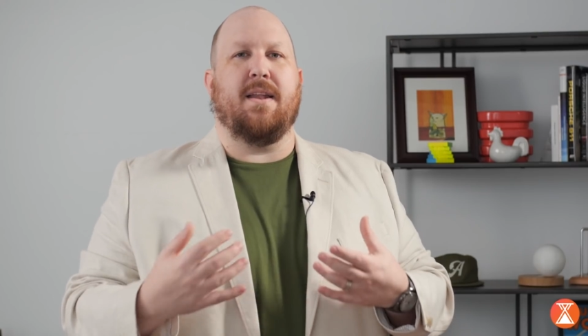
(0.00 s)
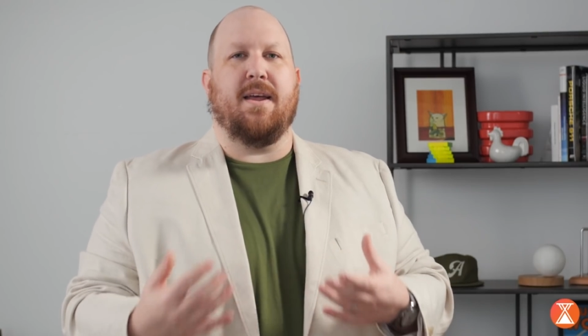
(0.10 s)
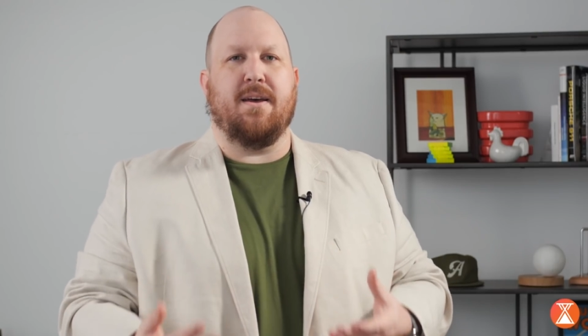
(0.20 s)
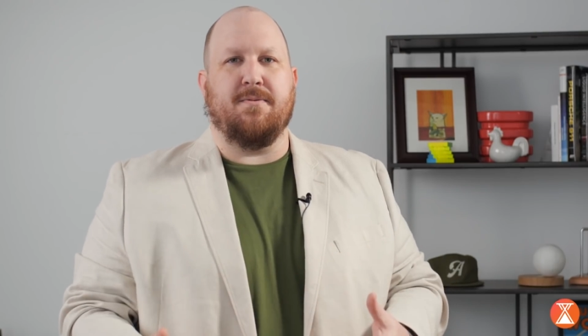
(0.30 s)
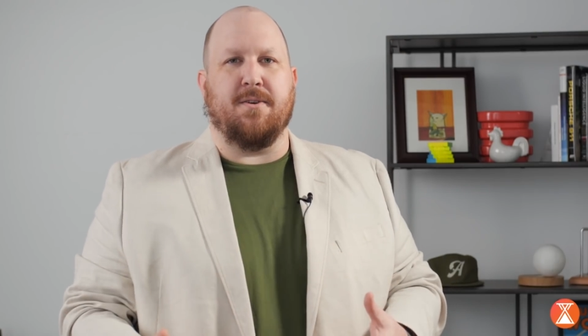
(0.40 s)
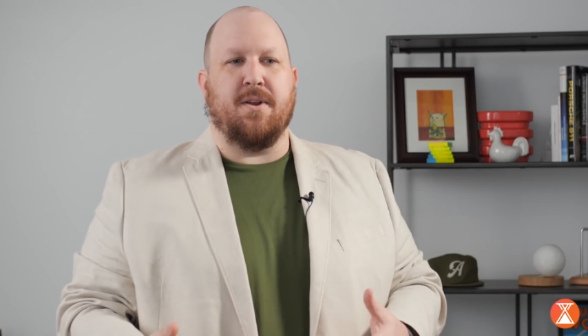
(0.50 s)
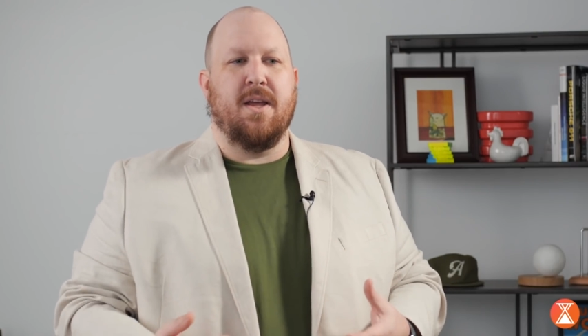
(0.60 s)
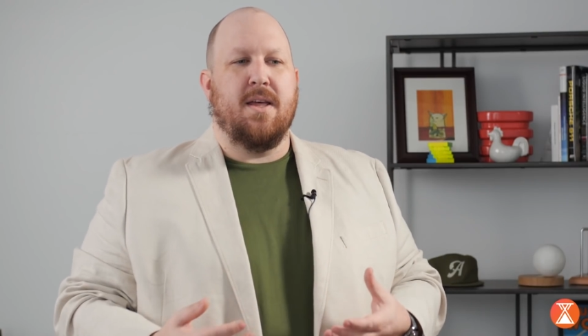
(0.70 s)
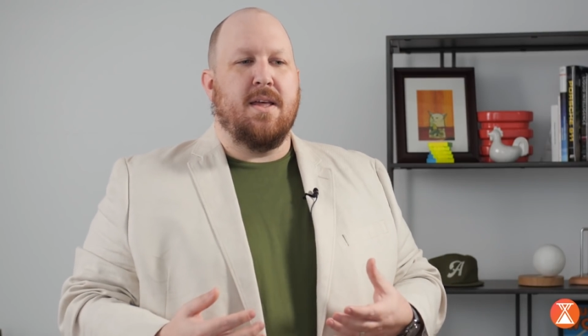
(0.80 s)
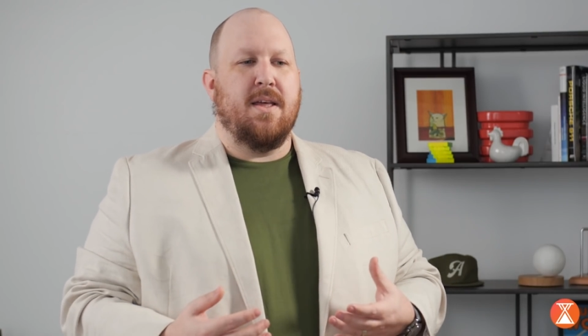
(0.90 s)
and effort
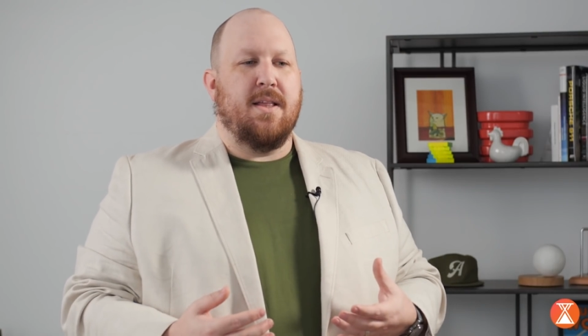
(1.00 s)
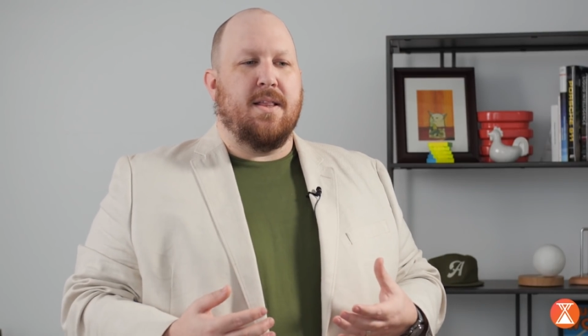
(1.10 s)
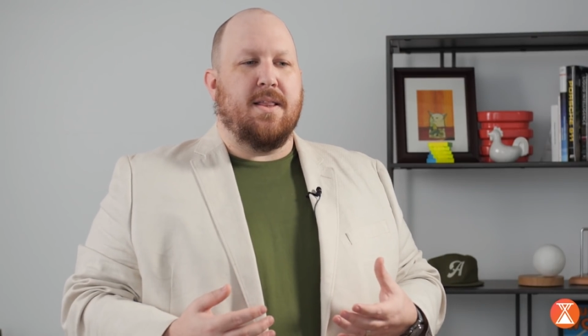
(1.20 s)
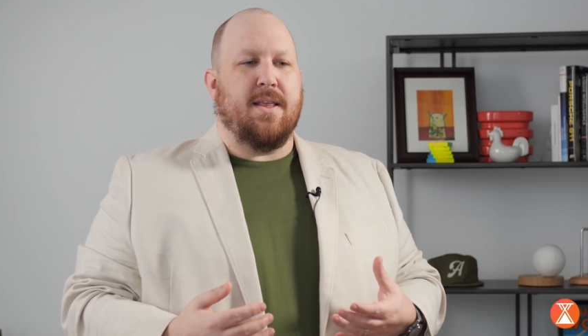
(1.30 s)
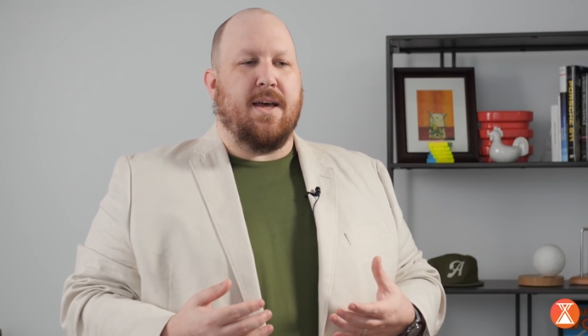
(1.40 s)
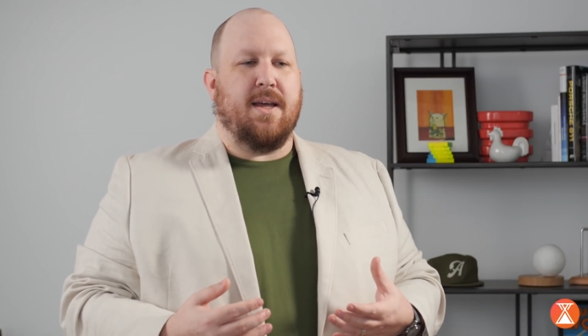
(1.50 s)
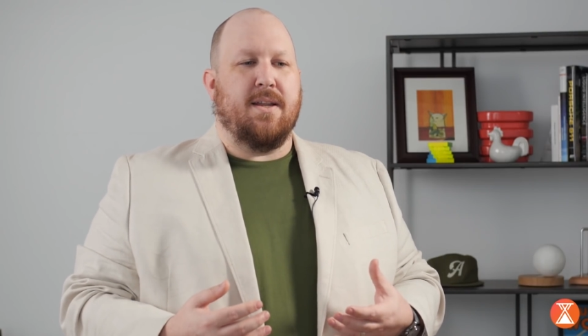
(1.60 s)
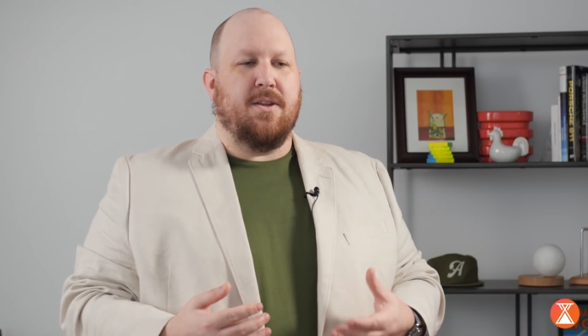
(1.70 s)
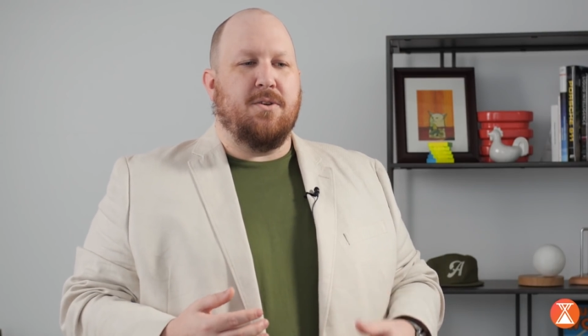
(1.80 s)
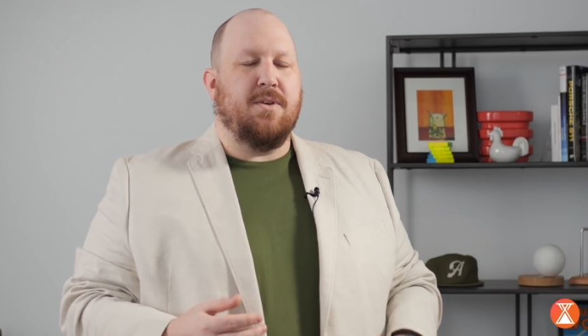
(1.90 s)
that
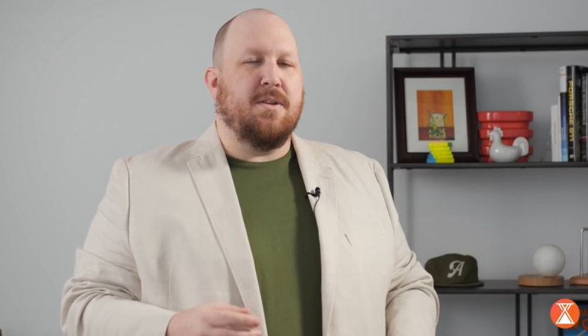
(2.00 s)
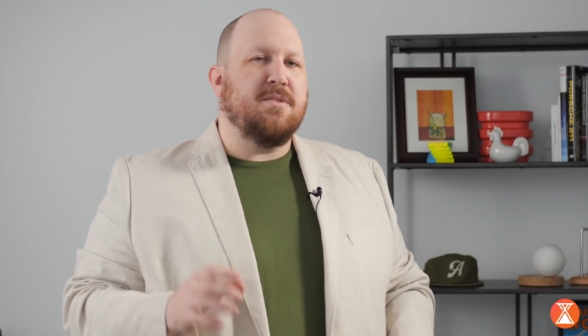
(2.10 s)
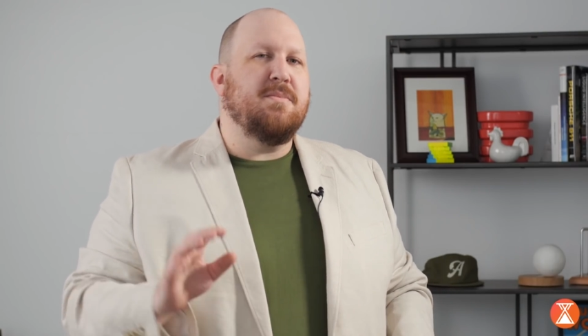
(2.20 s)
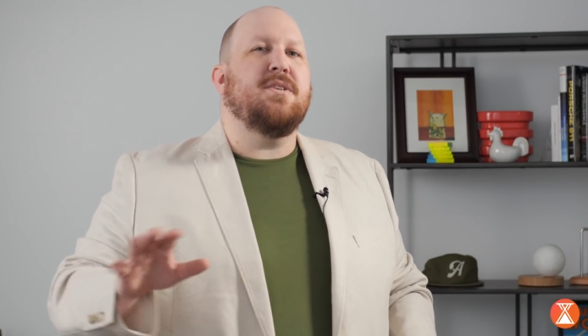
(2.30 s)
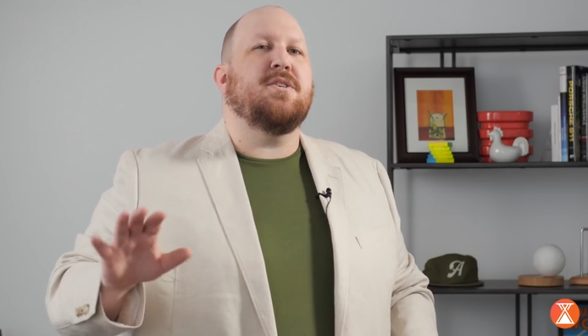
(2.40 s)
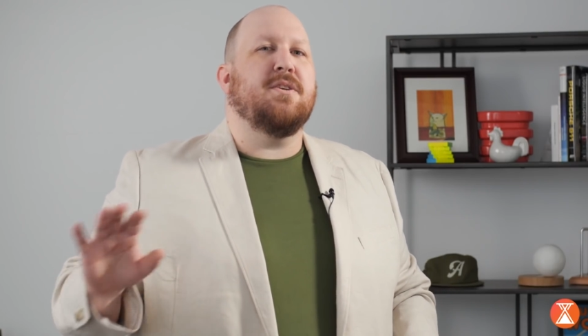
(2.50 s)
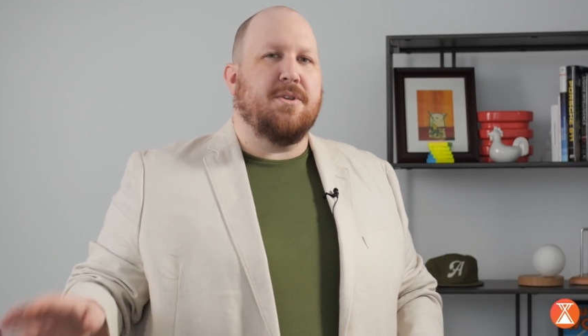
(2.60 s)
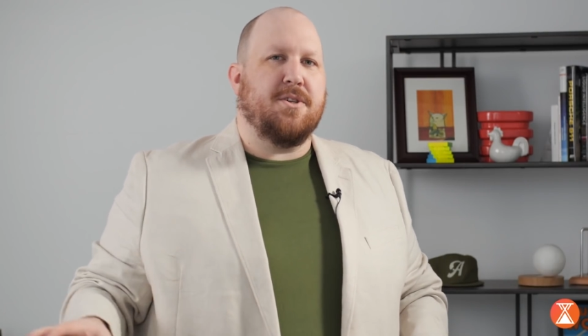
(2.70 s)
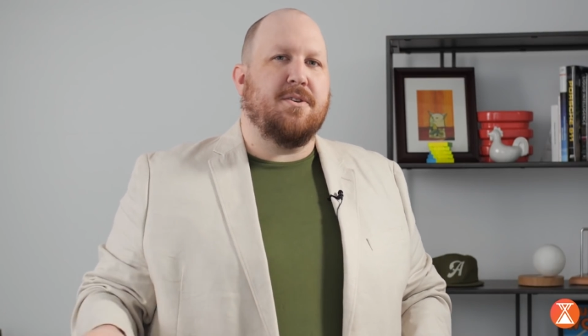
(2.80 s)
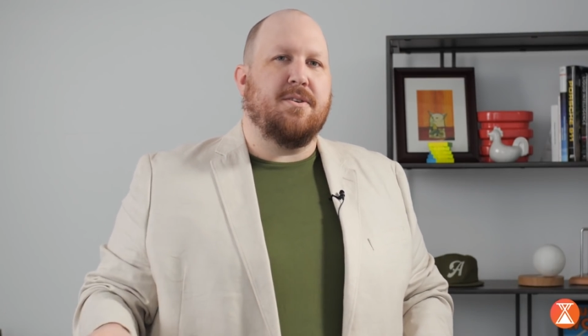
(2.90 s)
you get diminishing
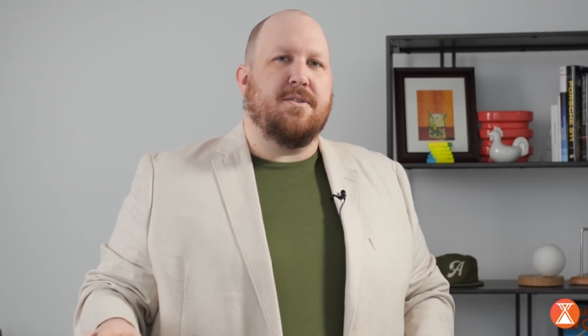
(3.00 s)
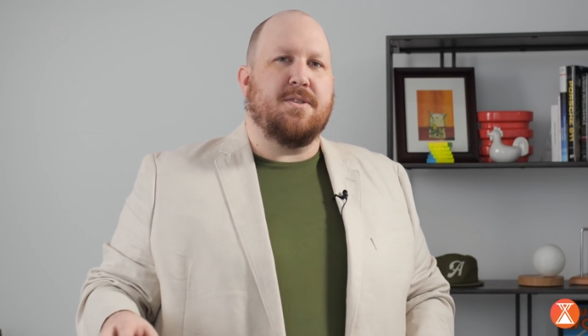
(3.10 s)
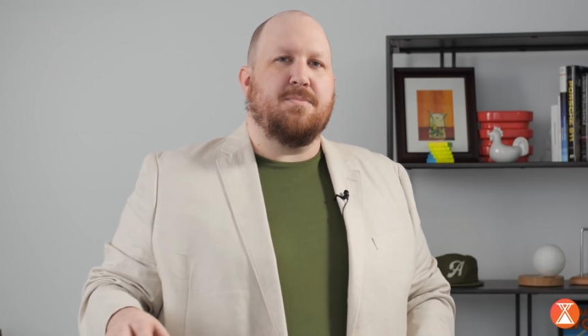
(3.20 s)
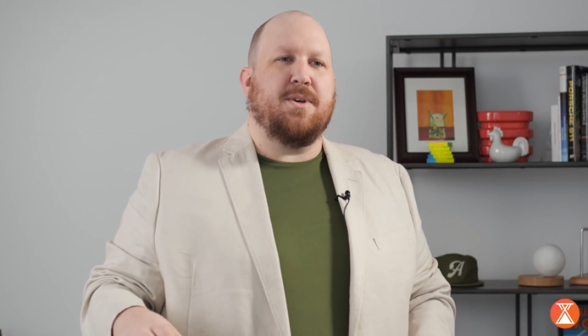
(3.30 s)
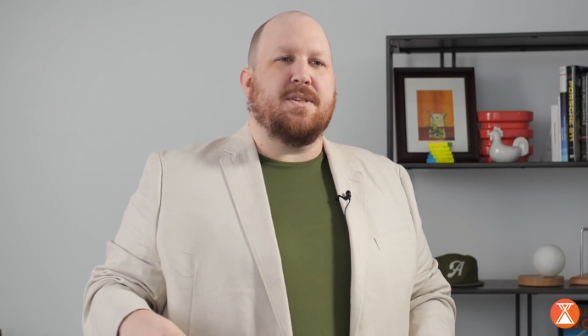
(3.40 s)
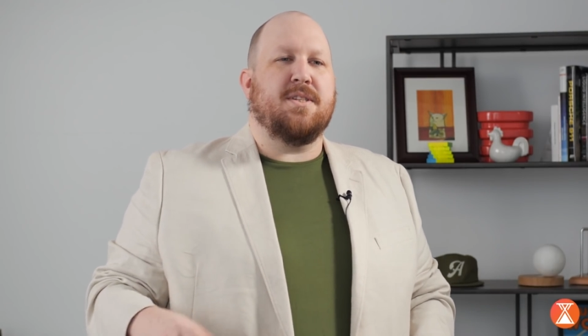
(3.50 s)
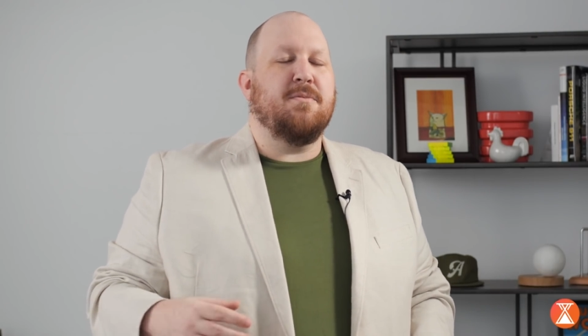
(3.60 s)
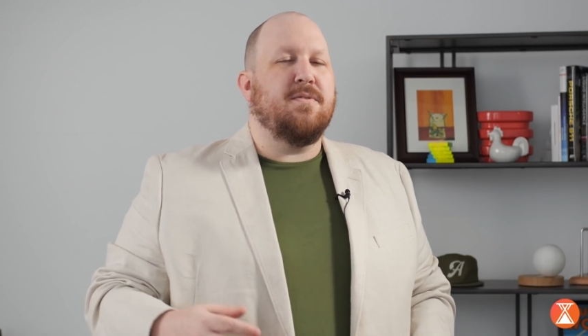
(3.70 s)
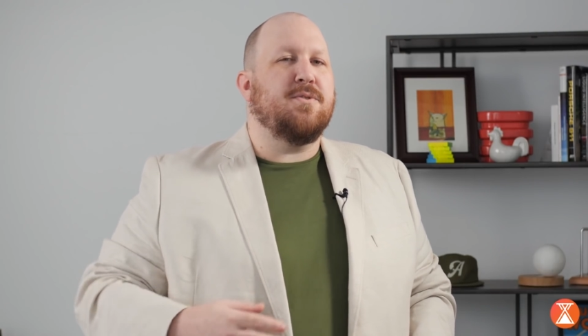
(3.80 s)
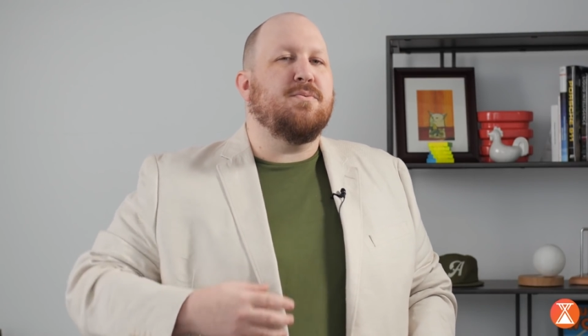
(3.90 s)
returns, but
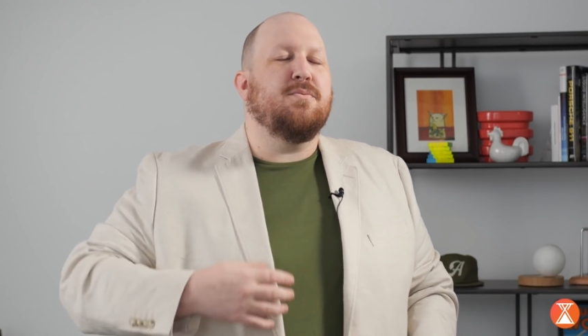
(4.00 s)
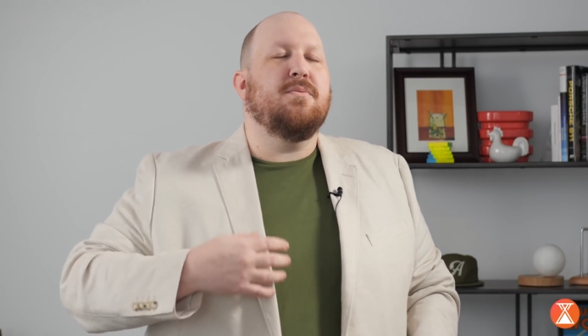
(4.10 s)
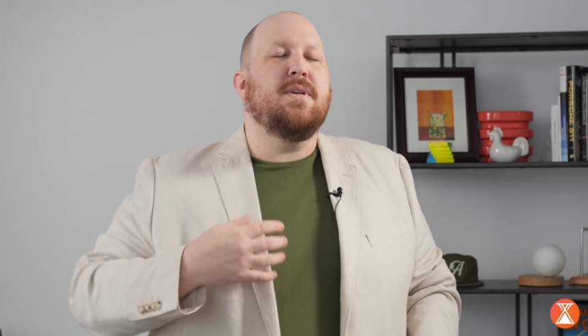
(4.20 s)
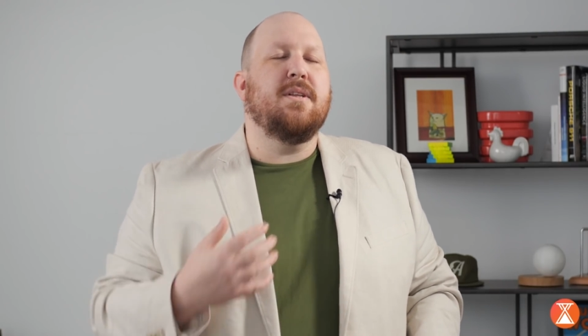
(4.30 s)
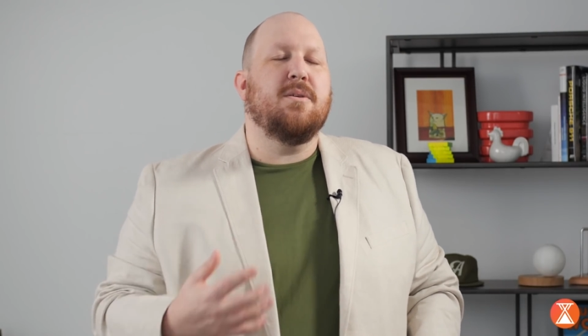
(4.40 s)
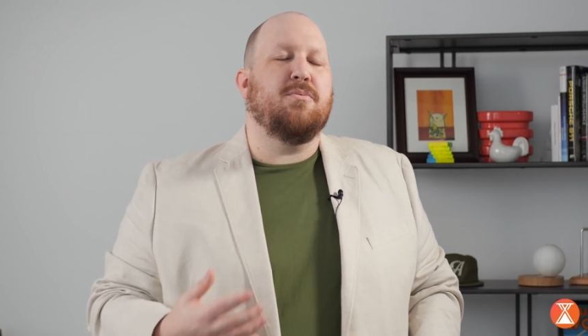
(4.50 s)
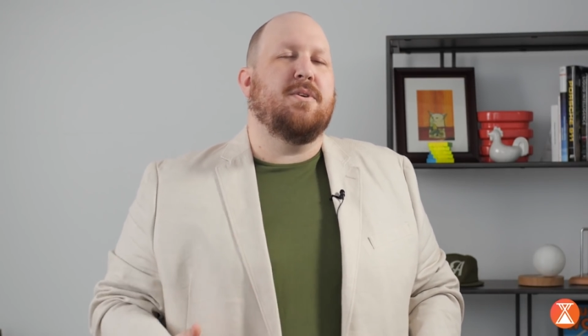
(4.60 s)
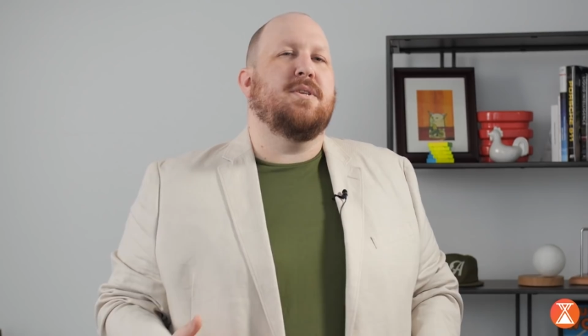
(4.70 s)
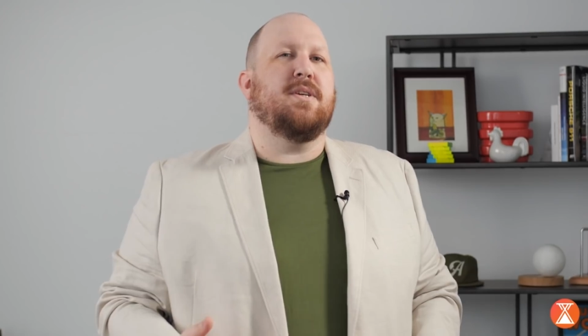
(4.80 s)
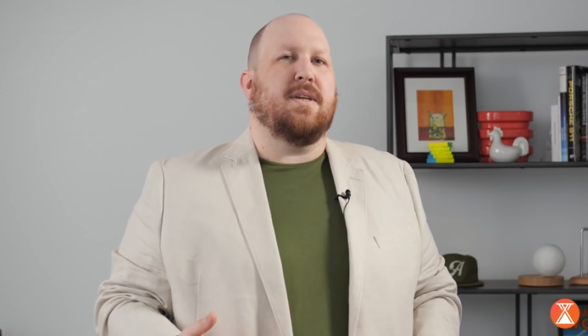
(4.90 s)
some of us really
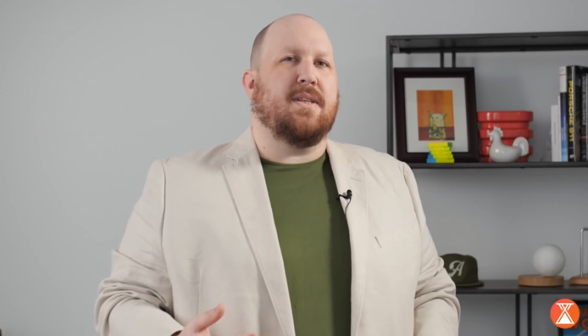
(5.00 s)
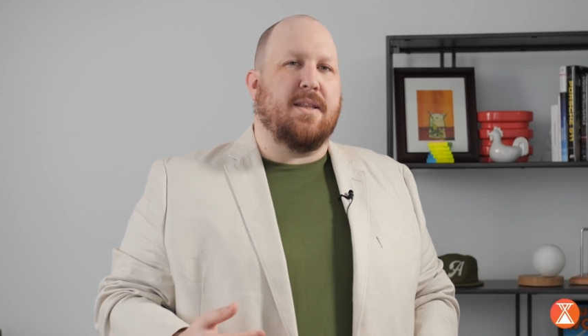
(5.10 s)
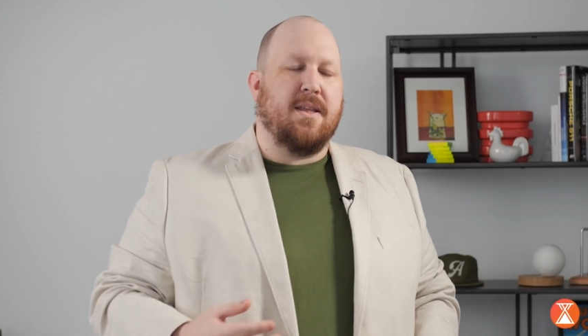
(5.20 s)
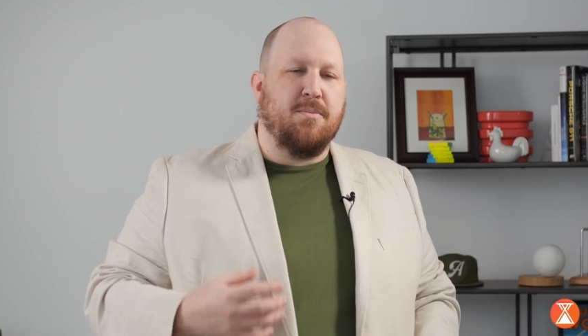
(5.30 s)
appreciate that.